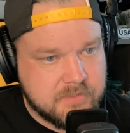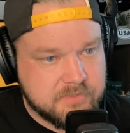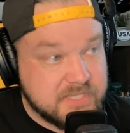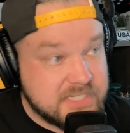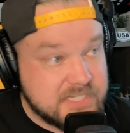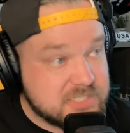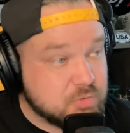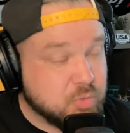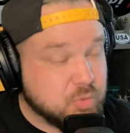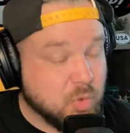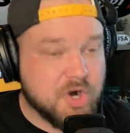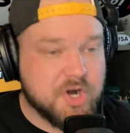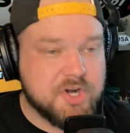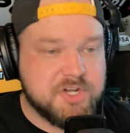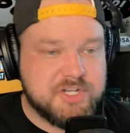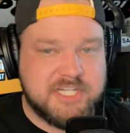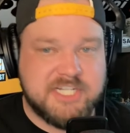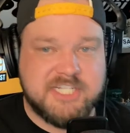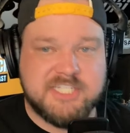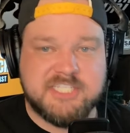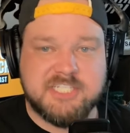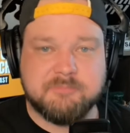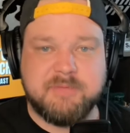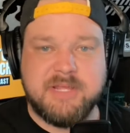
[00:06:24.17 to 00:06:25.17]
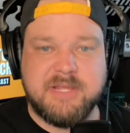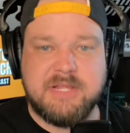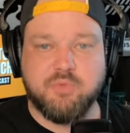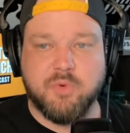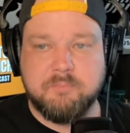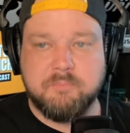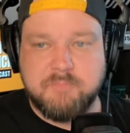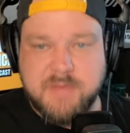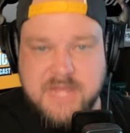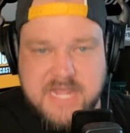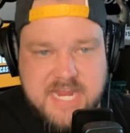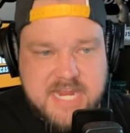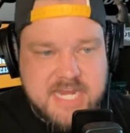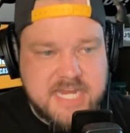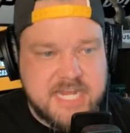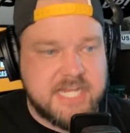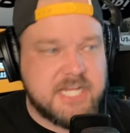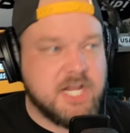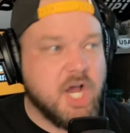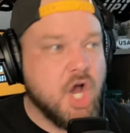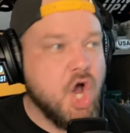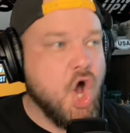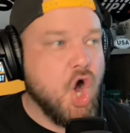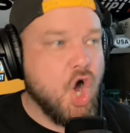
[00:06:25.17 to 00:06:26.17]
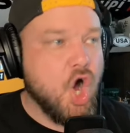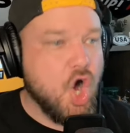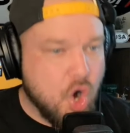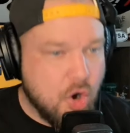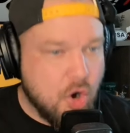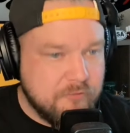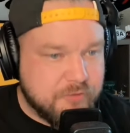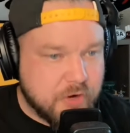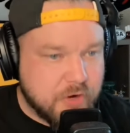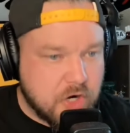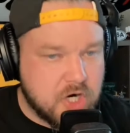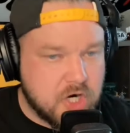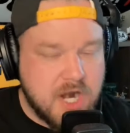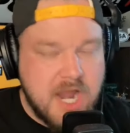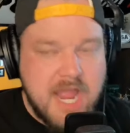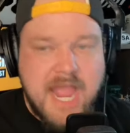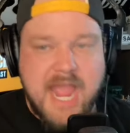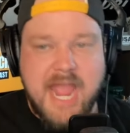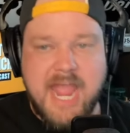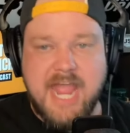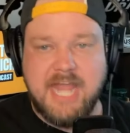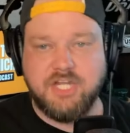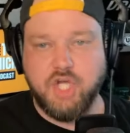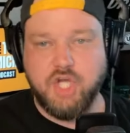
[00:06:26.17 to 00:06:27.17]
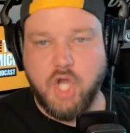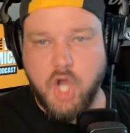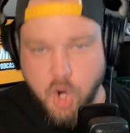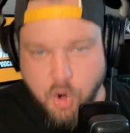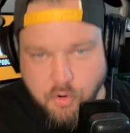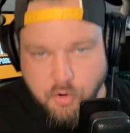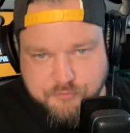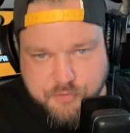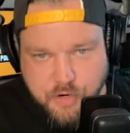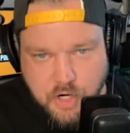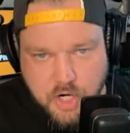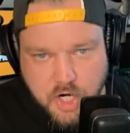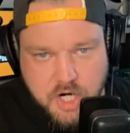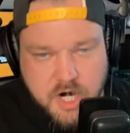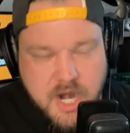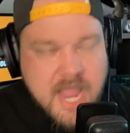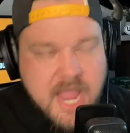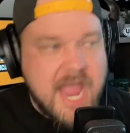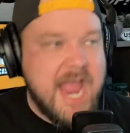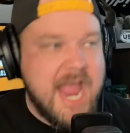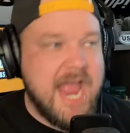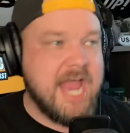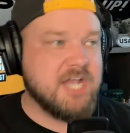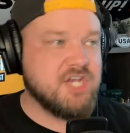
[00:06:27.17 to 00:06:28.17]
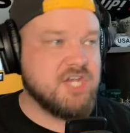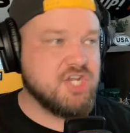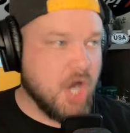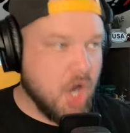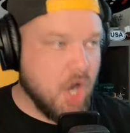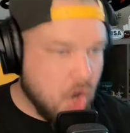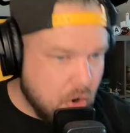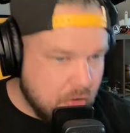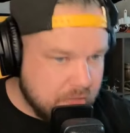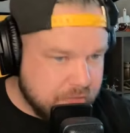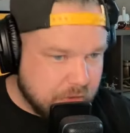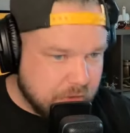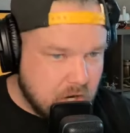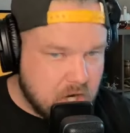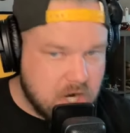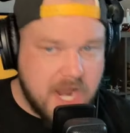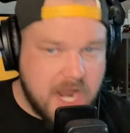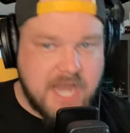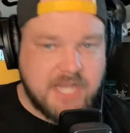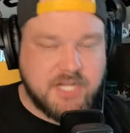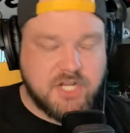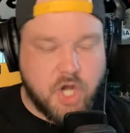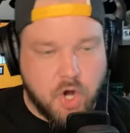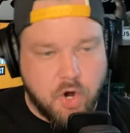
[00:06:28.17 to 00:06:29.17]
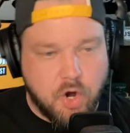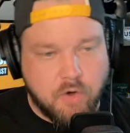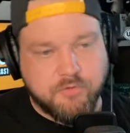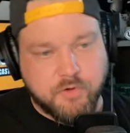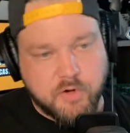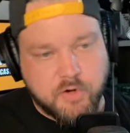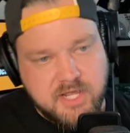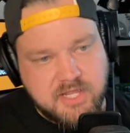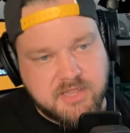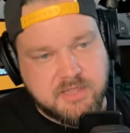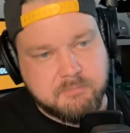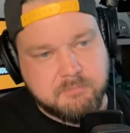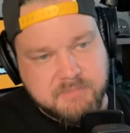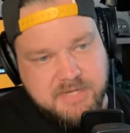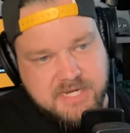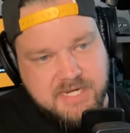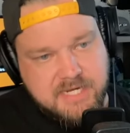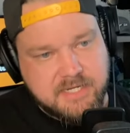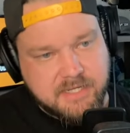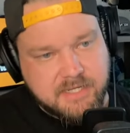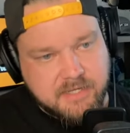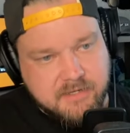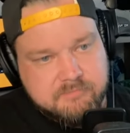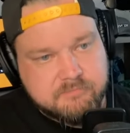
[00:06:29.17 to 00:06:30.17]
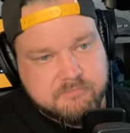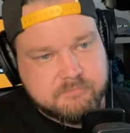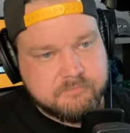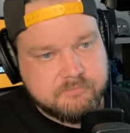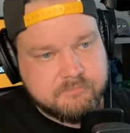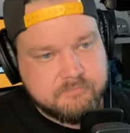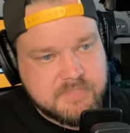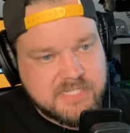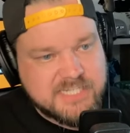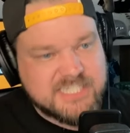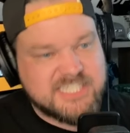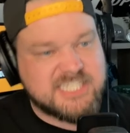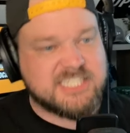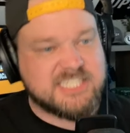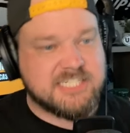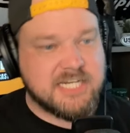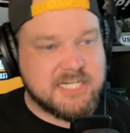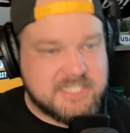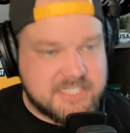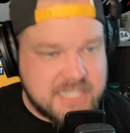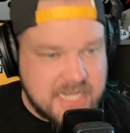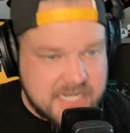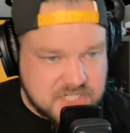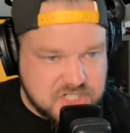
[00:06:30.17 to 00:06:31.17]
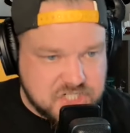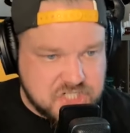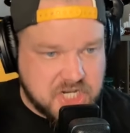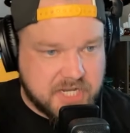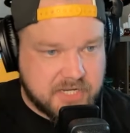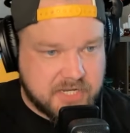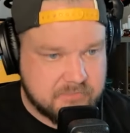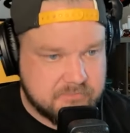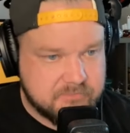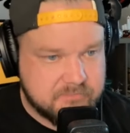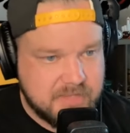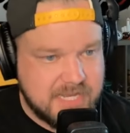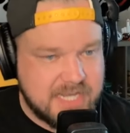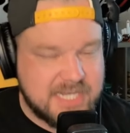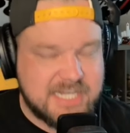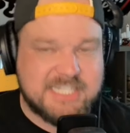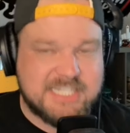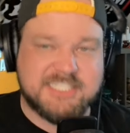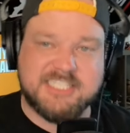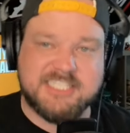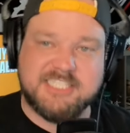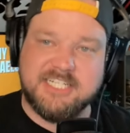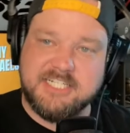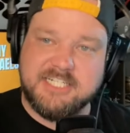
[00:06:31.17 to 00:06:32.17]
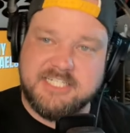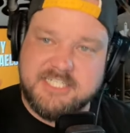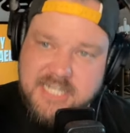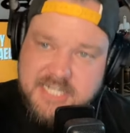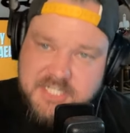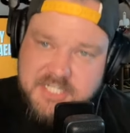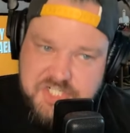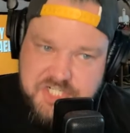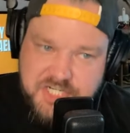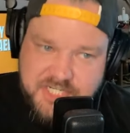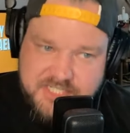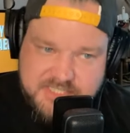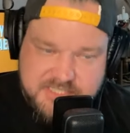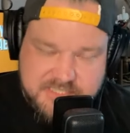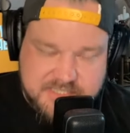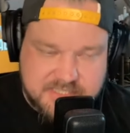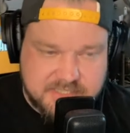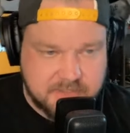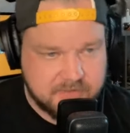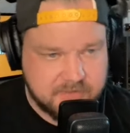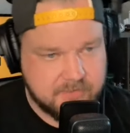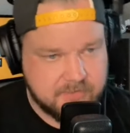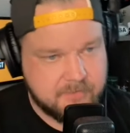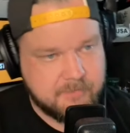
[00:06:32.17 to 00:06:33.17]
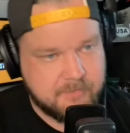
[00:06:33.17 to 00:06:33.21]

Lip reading: This word needs to be repeated over and over and over and over in the media. Sedition. It is seditious.